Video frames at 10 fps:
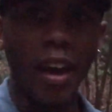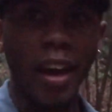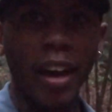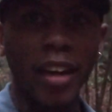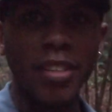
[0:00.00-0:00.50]

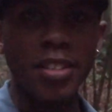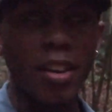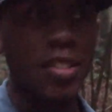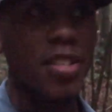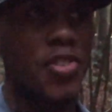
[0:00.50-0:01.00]
And it's
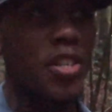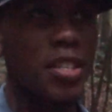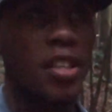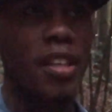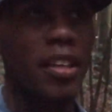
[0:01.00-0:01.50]
honestly
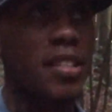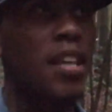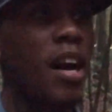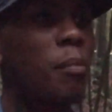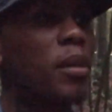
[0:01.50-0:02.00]
just in the nick of
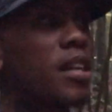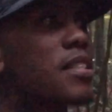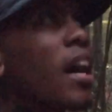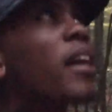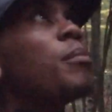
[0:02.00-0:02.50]
time
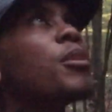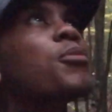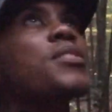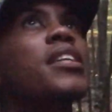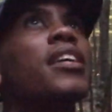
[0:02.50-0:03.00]
because I am
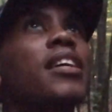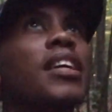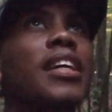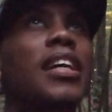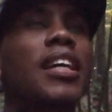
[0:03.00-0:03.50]
losing
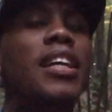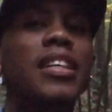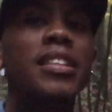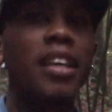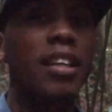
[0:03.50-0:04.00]

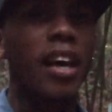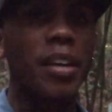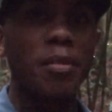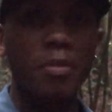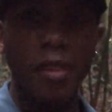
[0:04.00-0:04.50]

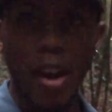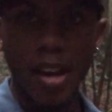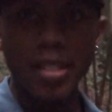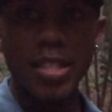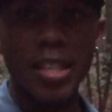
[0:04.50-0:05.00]
daylight
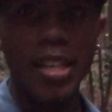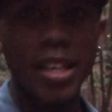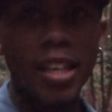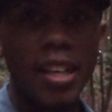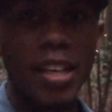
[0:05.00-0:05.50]
fast.
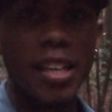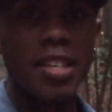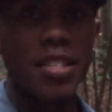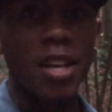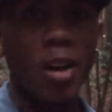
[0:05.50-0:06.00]

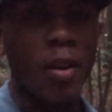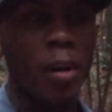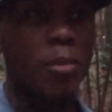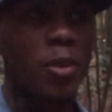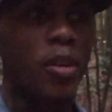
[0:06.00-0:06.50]
So
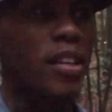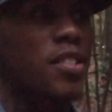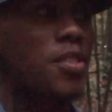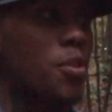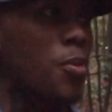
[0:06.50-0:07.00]
I'm going
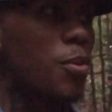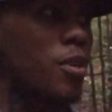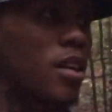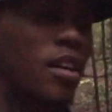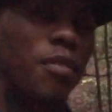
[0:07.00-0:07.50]

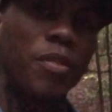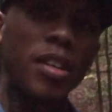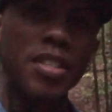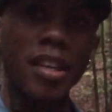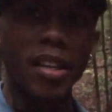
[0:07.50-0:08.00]
to
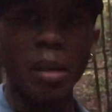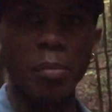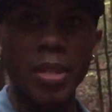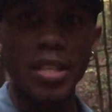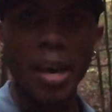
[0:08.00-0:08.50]
finish setting
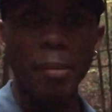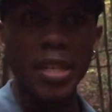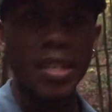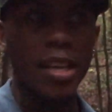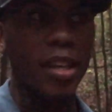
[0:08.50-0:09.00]
up inside
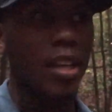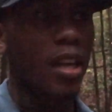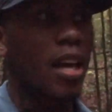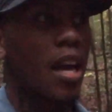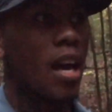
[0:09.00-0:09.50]
my tent,
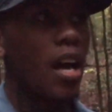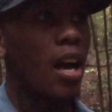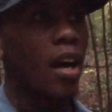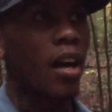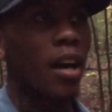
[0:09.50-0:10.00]

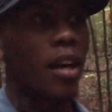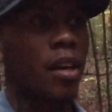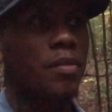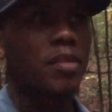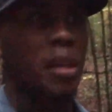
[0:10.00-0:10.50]

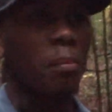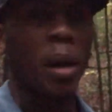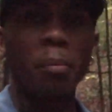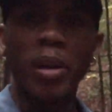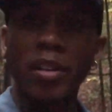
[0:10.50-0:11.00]
get
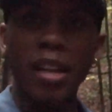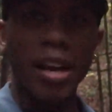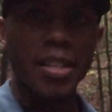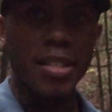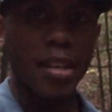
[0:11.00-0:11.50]
my bear
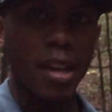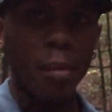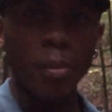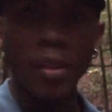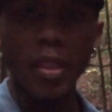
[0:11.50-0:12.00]
line set
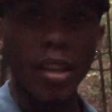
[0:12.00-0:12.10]
up, and